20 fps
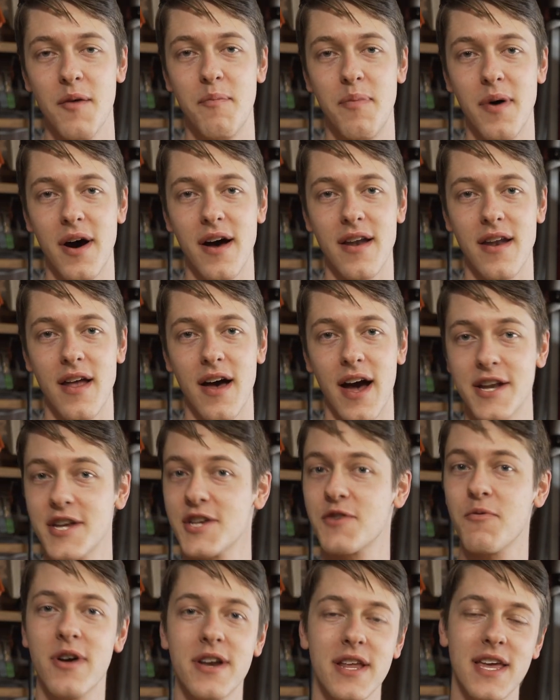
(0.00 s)
but I
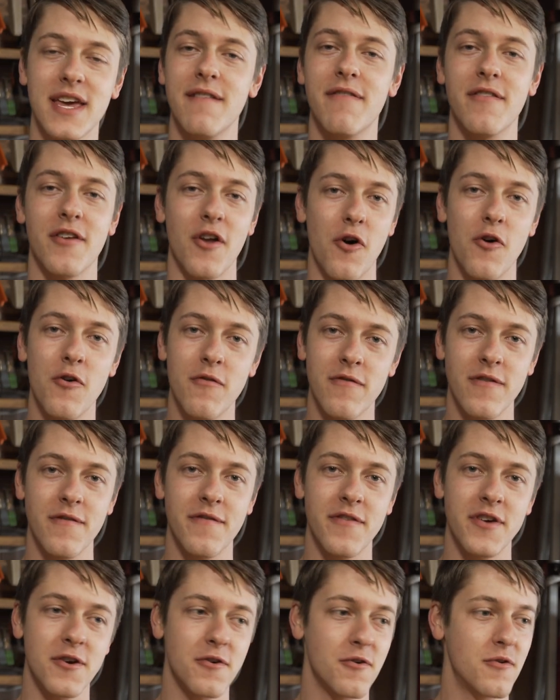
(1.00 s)
just wanted to give an
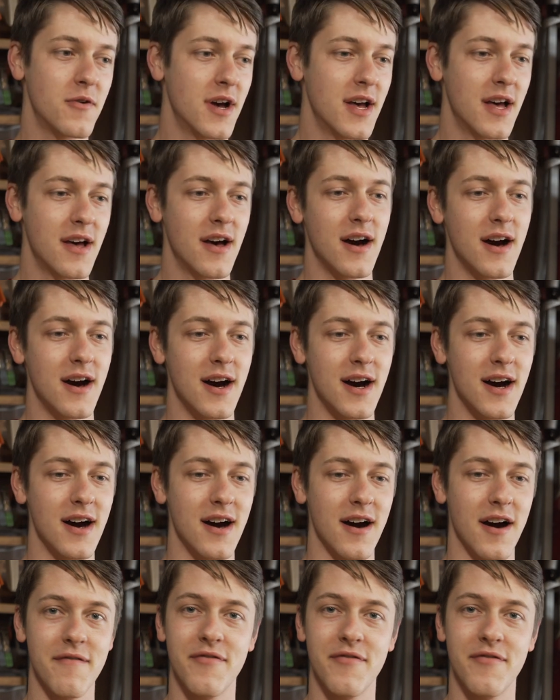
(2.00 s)
overview uh,